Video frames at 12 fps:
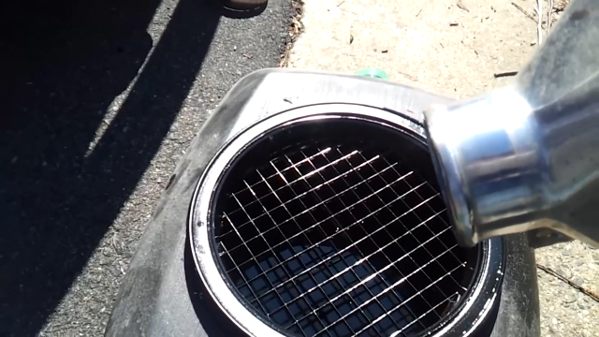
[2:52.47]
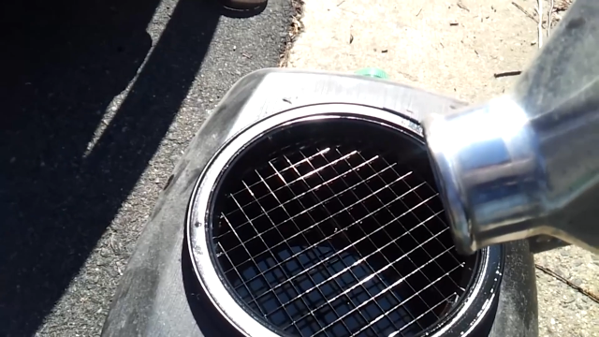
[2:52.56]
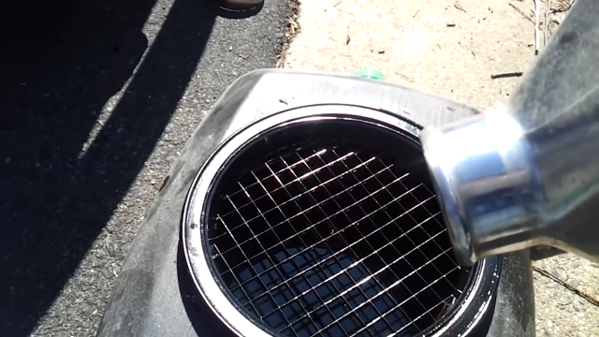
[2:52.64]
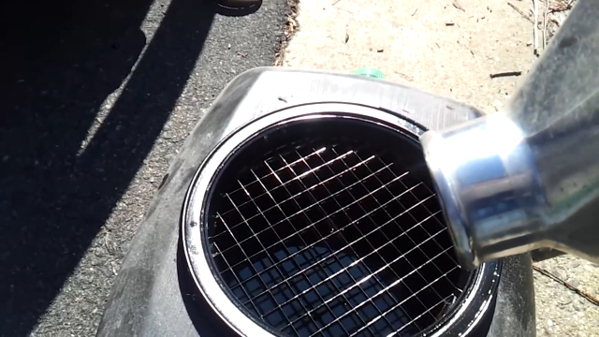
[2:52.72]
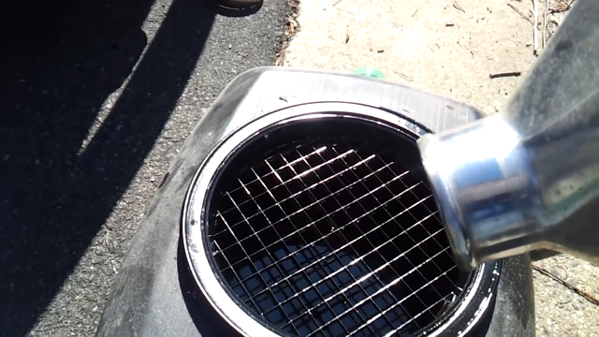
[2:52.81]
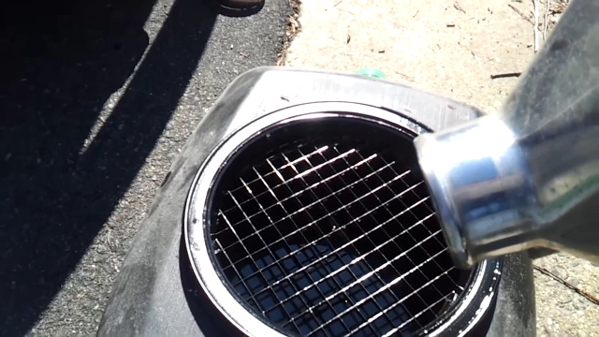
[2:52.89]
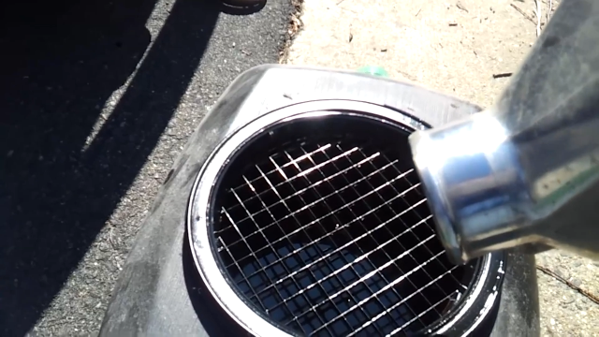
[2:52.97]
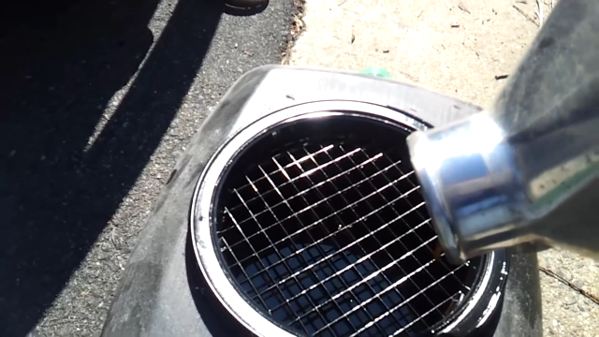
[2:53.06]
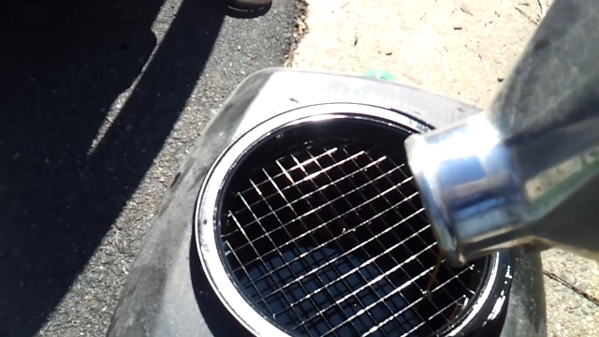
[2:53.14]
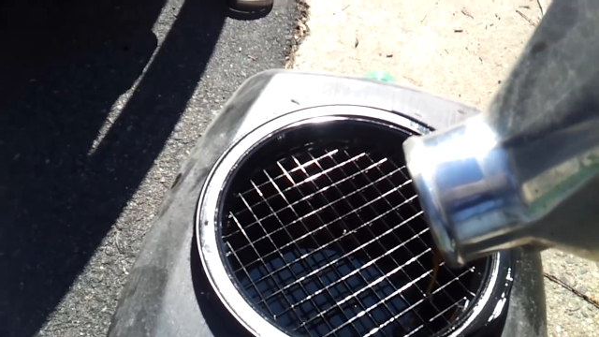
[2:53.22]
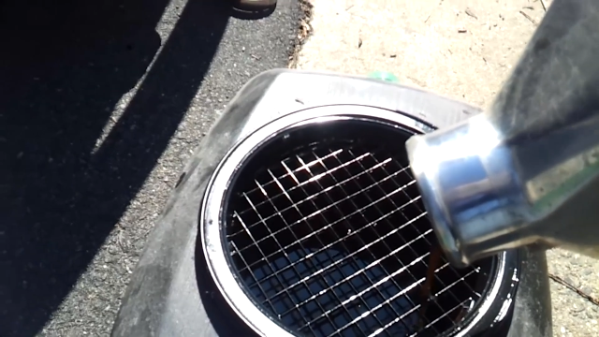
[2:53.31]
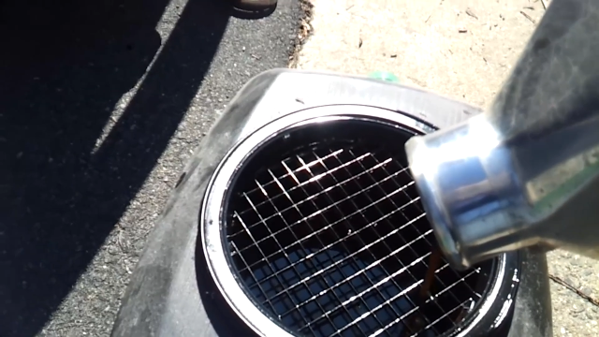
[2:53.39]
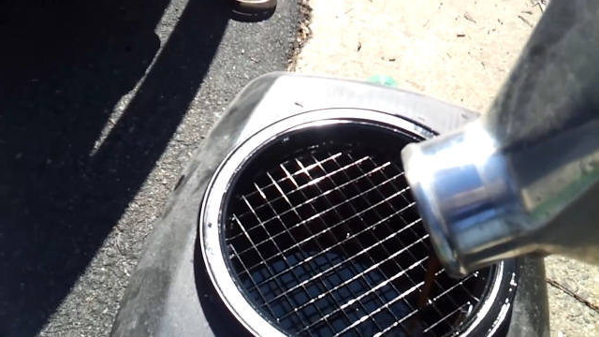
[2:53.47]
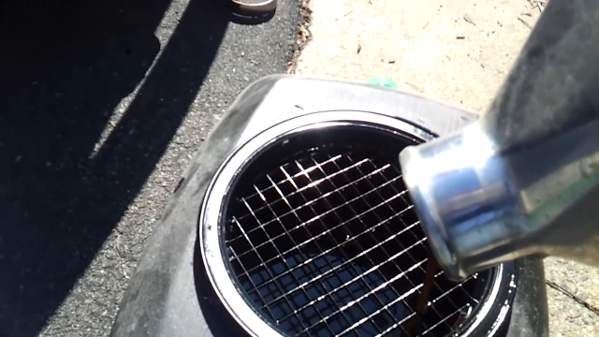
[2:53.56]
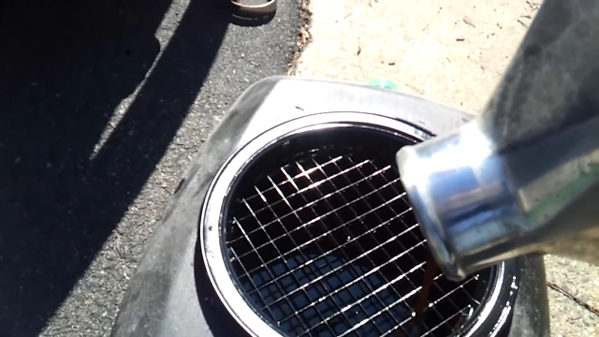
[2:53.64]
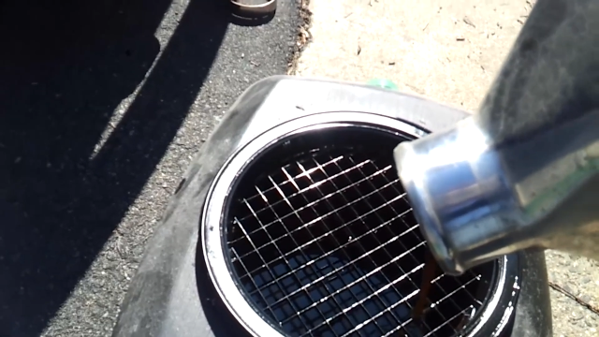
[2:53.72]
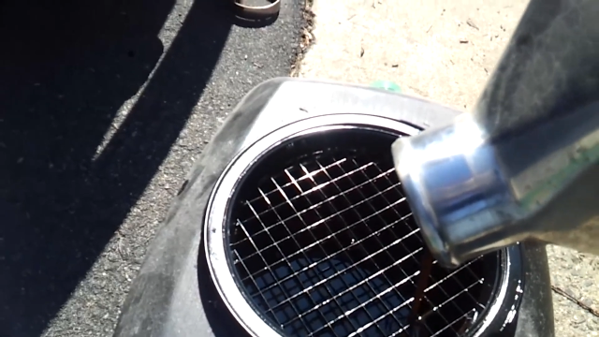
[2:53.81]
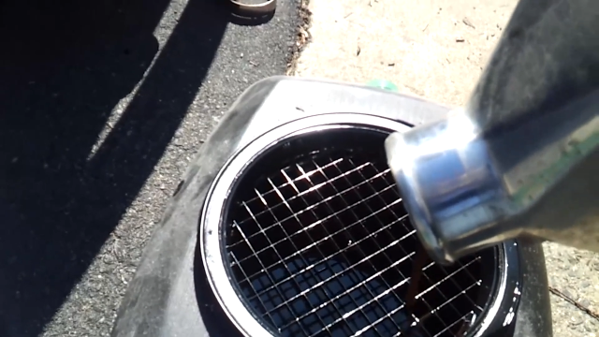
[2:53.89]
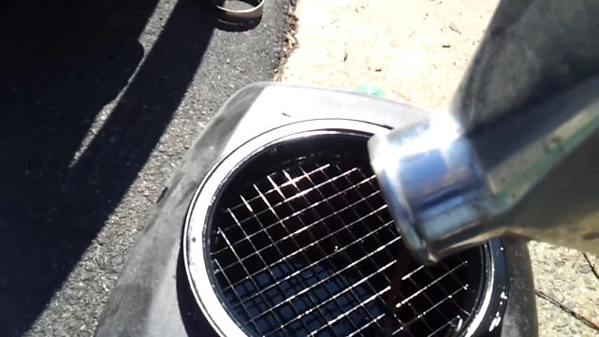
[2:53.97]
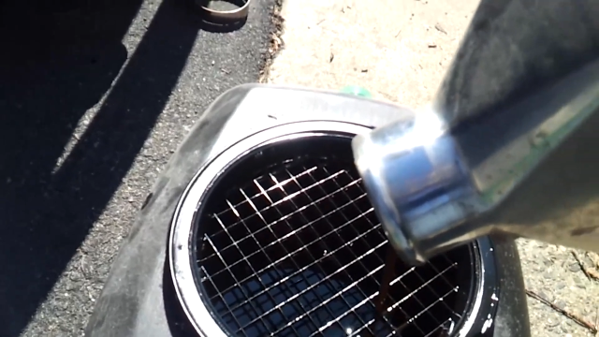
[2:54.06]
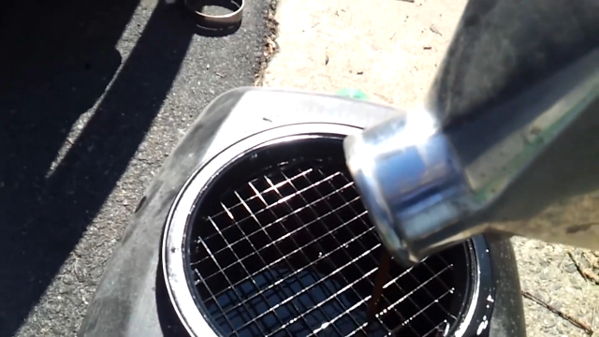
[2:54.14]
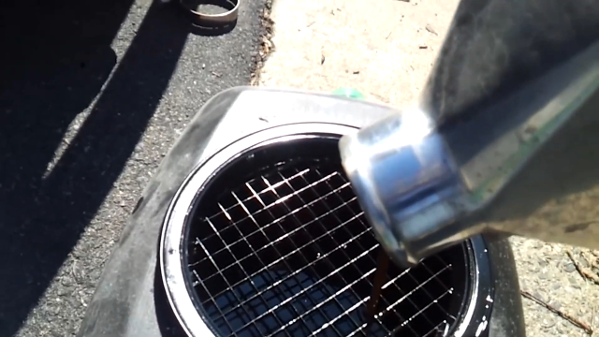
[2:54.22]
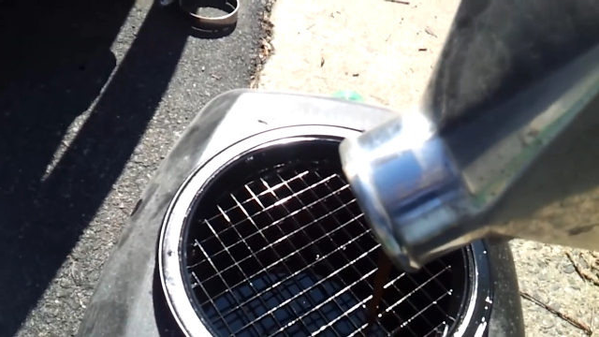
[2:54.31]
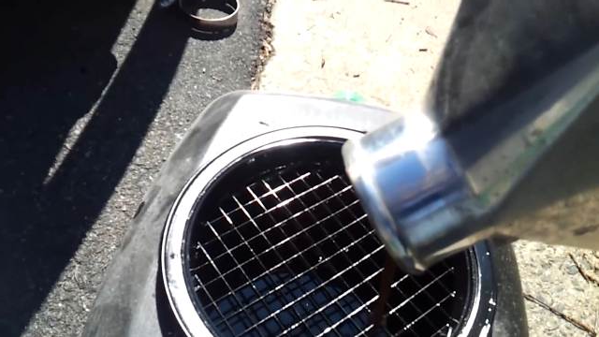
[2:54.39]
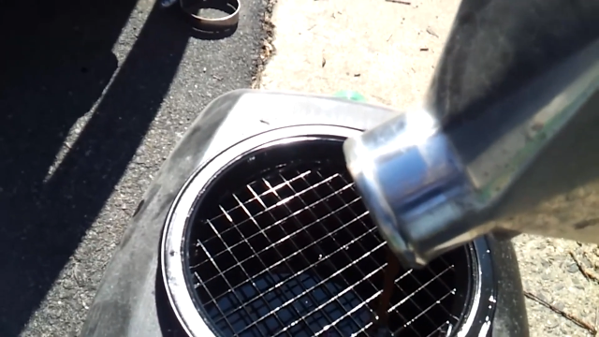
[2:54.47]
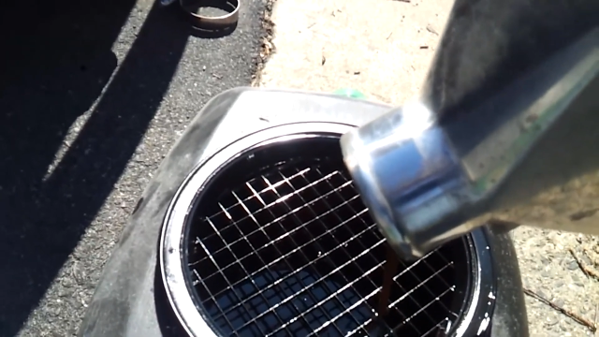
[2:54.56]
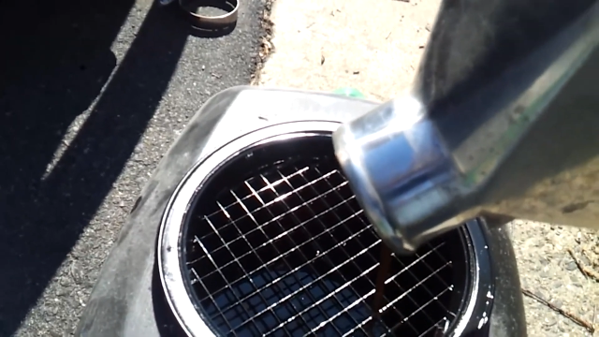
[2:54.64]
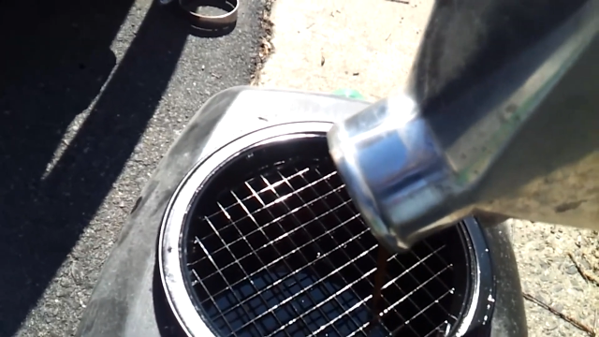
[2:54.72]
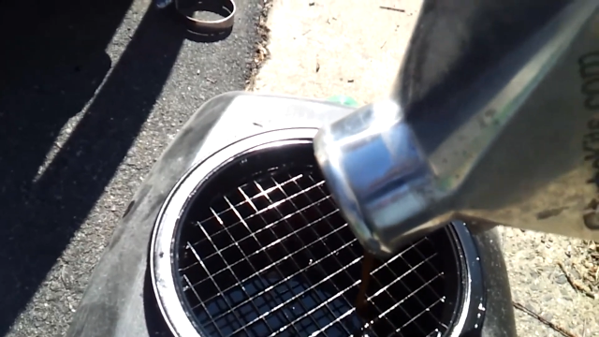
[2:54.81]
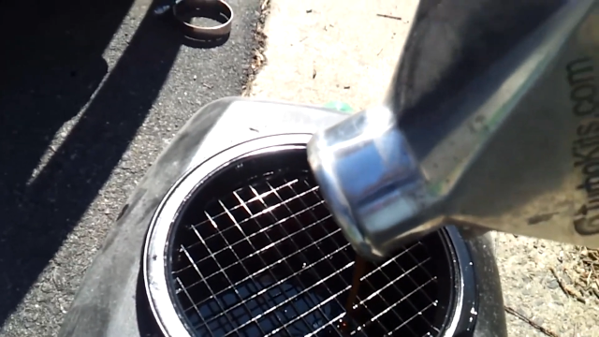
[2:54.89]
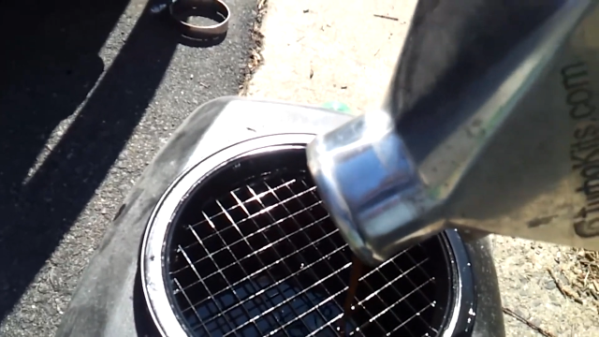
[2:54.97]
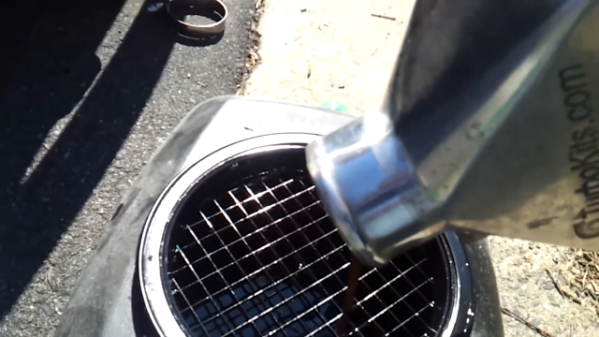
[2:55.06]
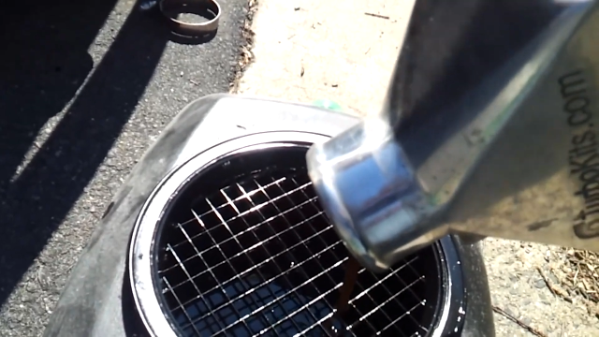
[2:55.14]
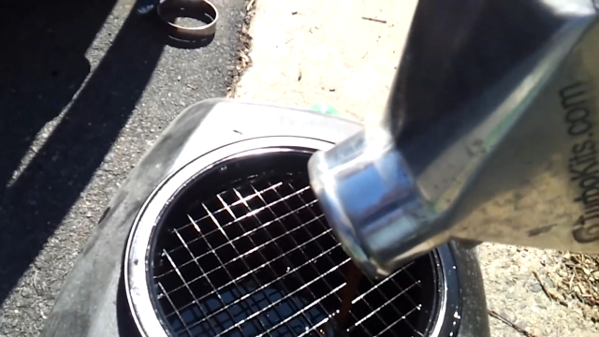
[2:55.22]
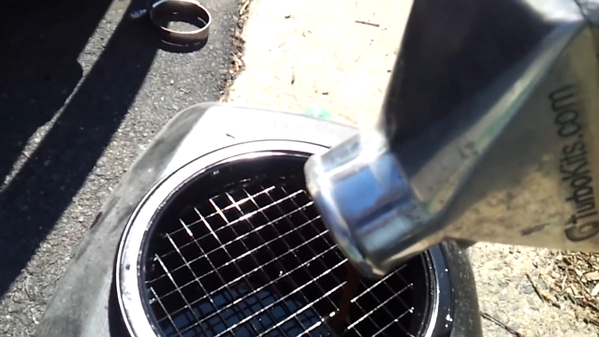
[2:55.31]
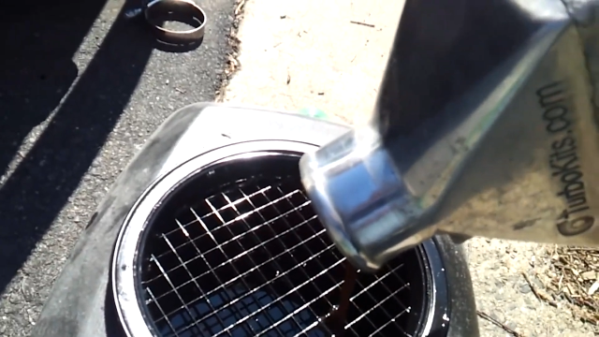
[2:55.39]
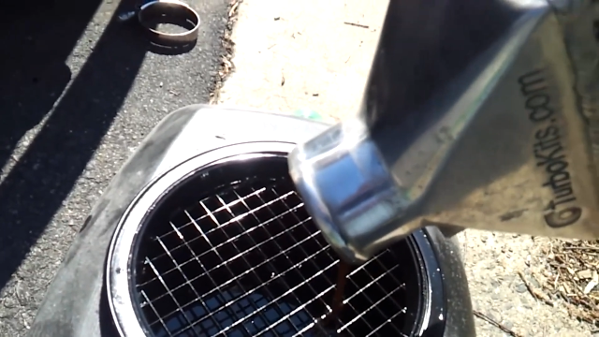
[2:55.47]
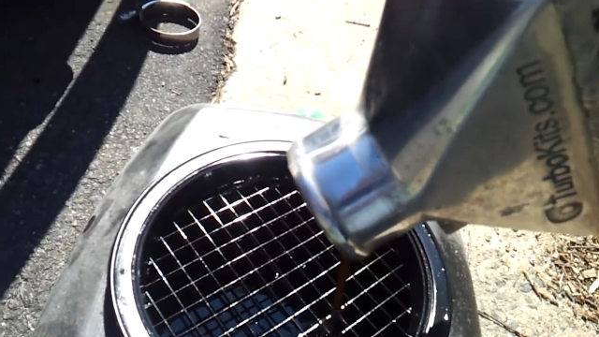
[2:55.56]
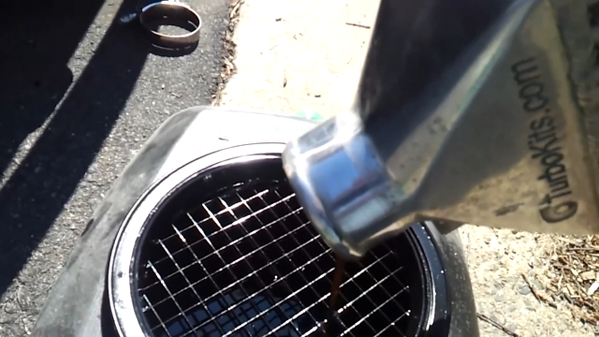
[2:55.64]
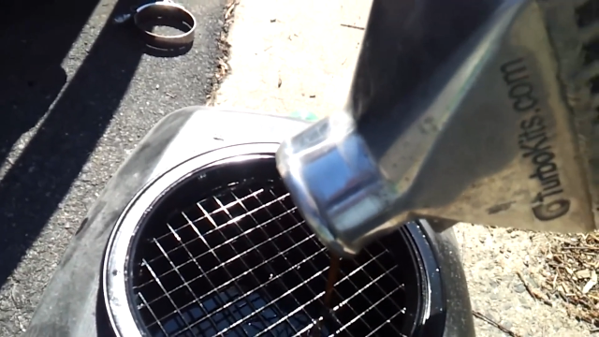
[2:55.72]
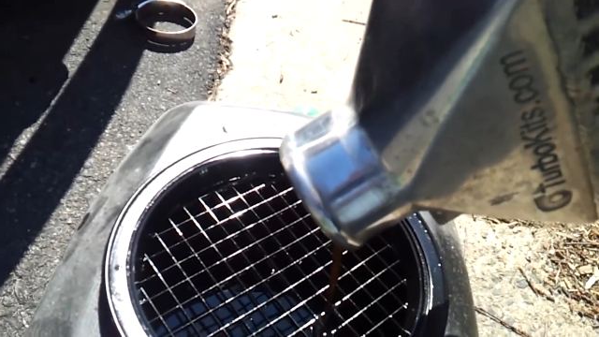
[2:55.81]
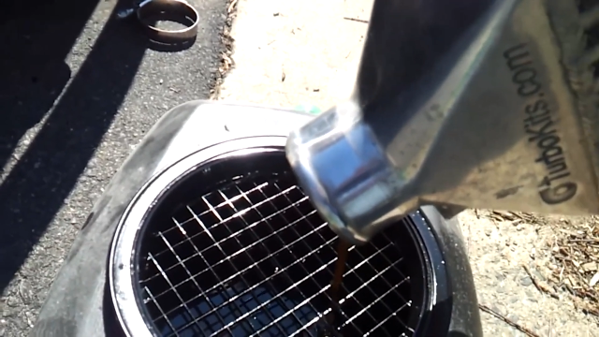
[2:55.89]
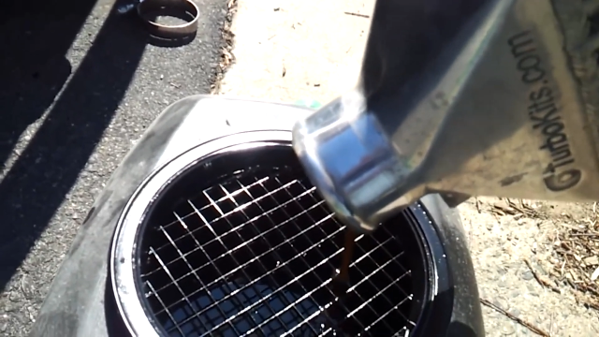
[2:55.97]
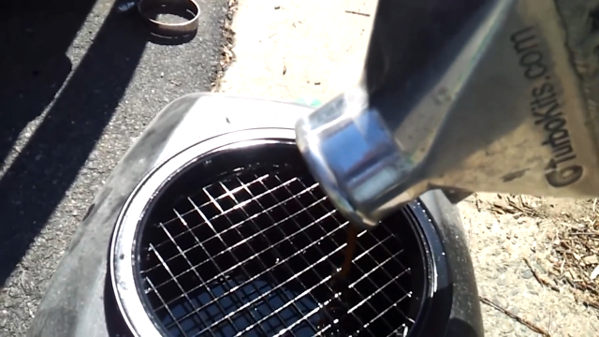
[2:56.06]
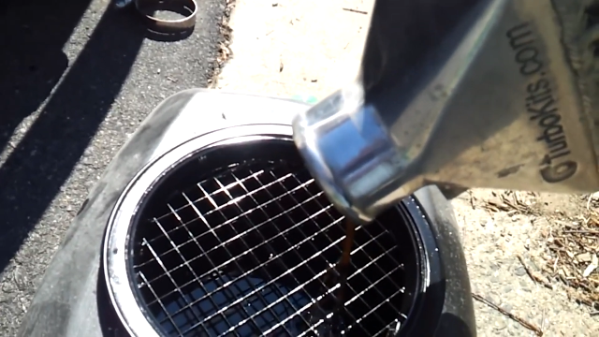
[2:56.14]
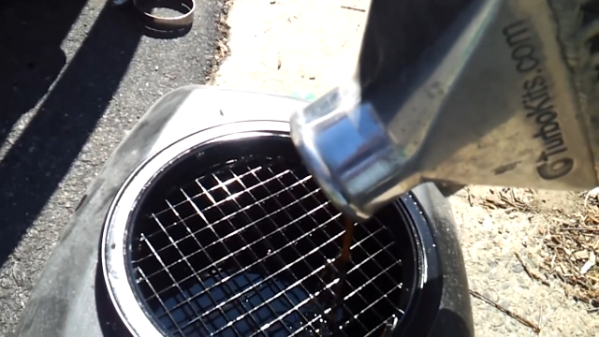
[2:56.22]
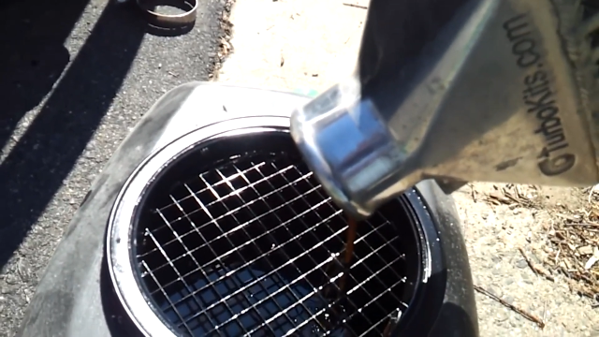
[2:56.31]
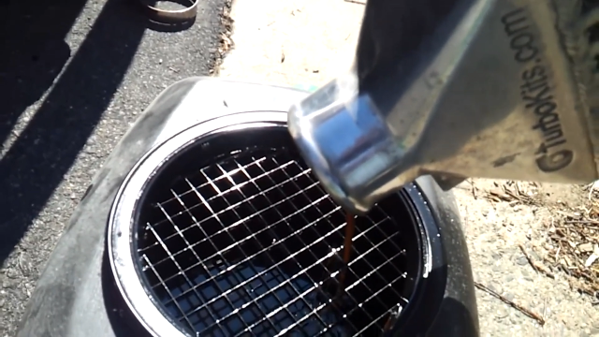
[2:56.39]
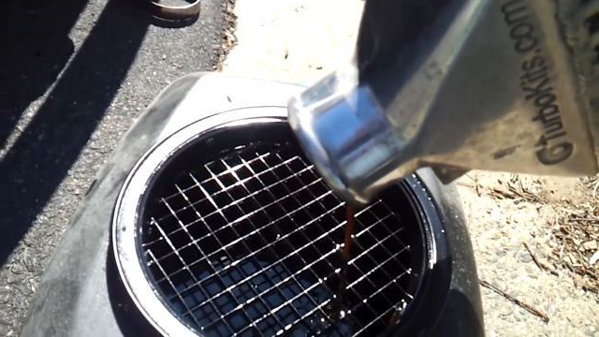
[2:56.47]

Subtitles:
[unreadable: no face in view]